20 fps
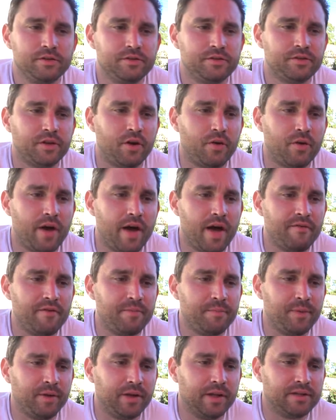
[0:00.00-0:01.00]
So
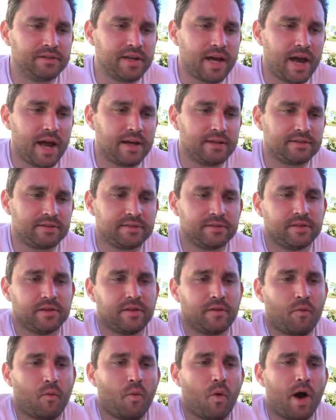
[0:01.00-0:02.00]
Evan Billings asks,
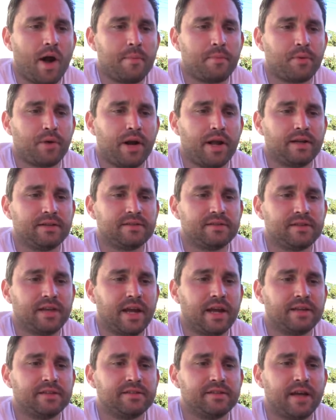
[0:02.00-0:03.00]
why brakes
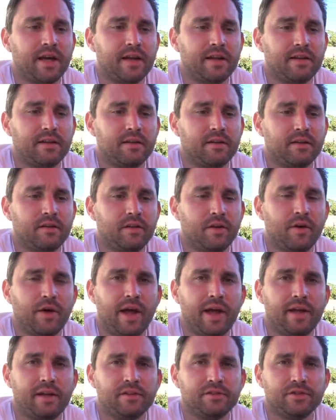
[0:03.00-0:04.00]
and cassette? No
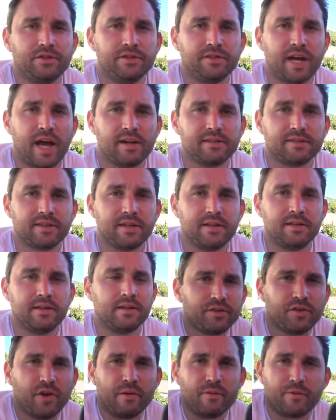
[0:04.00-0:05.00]
hate, just asking.
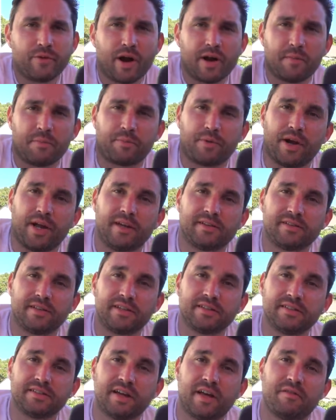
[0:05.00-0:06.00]
So I've been riding brakes and
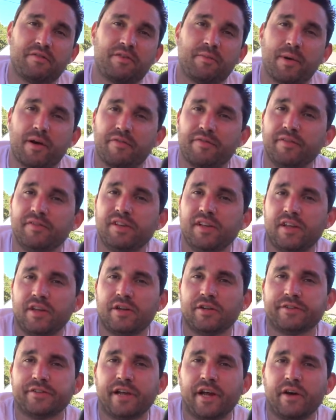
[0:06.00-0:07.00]
cassette for about 15
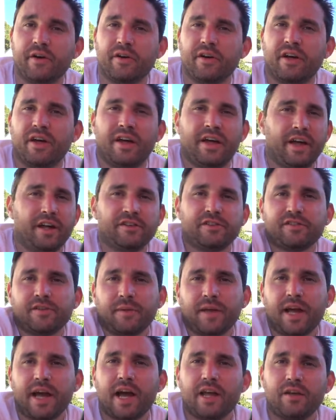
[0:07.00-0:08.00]
years now. It's just
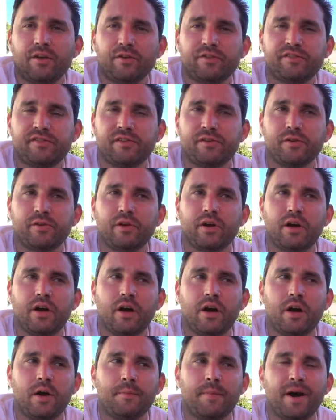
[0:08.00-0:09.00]
something I got used to.
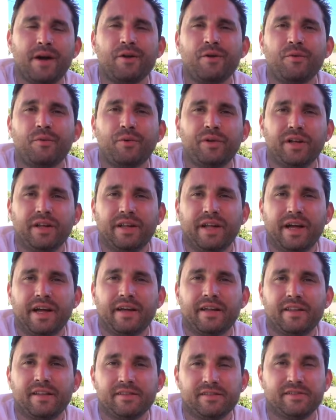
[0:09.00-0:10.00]
I don't really
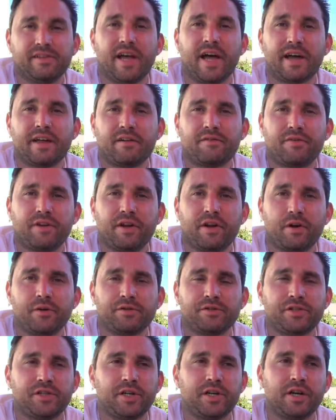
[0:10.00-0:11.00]
like the slack in a free
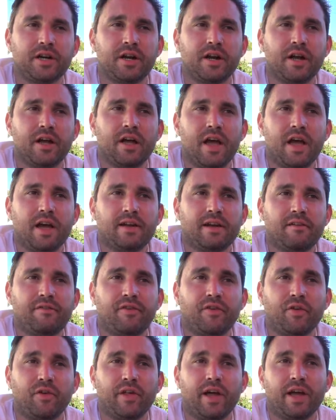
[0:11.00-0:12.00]
coaster, and I
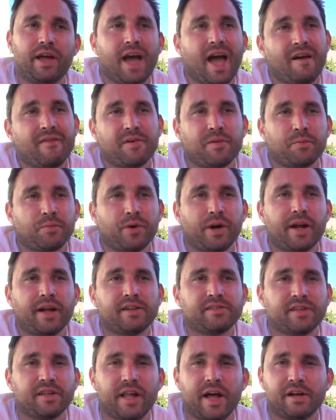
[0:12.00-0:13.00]
feel like having
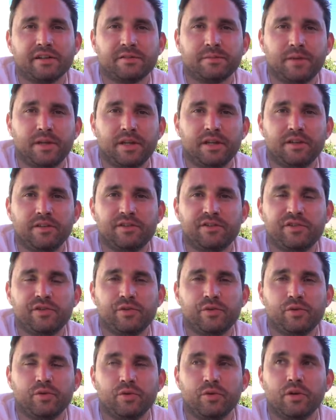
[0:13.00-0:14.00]
brakes allows me
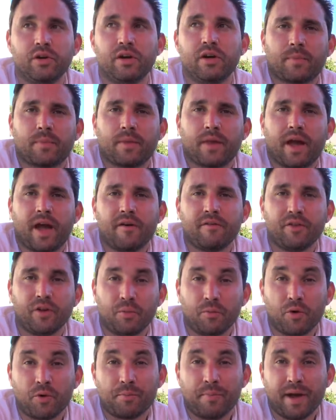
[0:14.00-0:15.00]
to have a
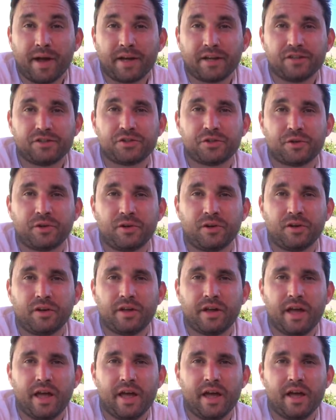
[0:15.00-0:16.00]
little more bike control,
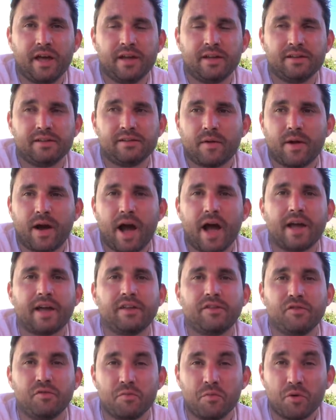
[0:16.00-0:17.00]
and I
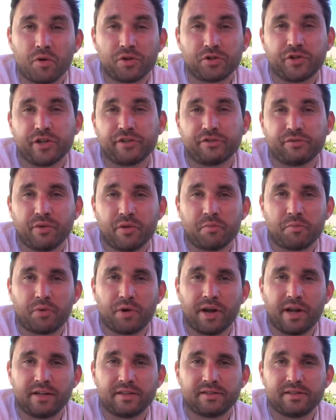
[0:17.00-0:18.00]
can do more tricks with
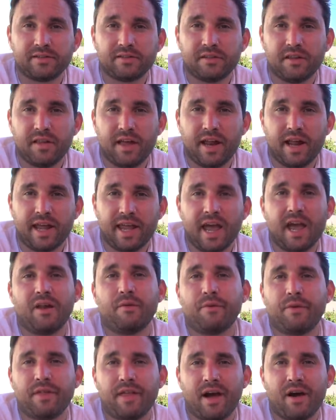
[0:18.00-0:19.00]
brakes than I
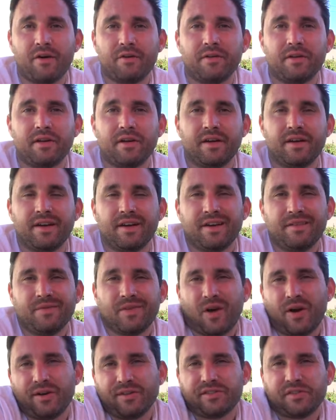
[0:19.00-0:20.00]
can without.
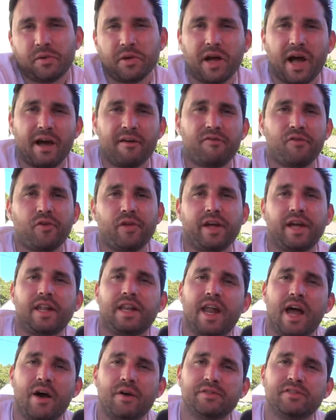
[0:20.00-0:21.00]
Also, I feel like
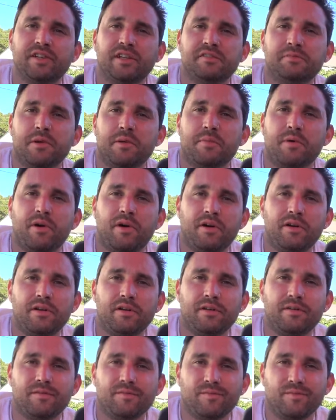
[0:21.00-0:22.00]
it now sets me apart.
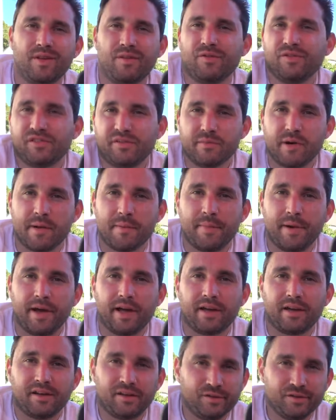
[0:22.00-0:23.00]
If you see my
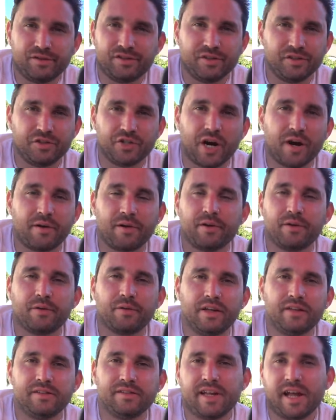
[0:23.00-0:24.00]
bike, you see a gyro.
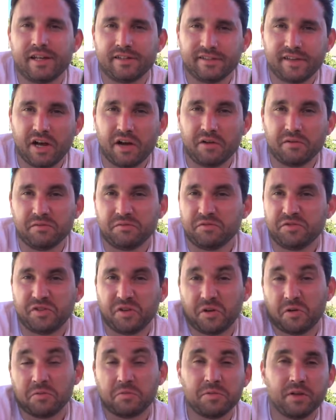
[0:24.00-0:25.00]
It stands out,
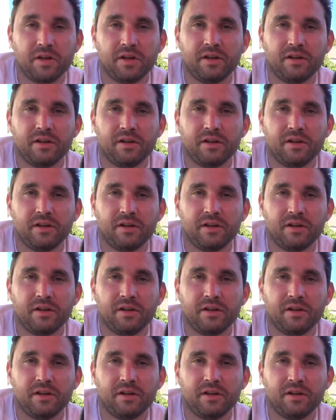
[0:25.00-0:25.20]
so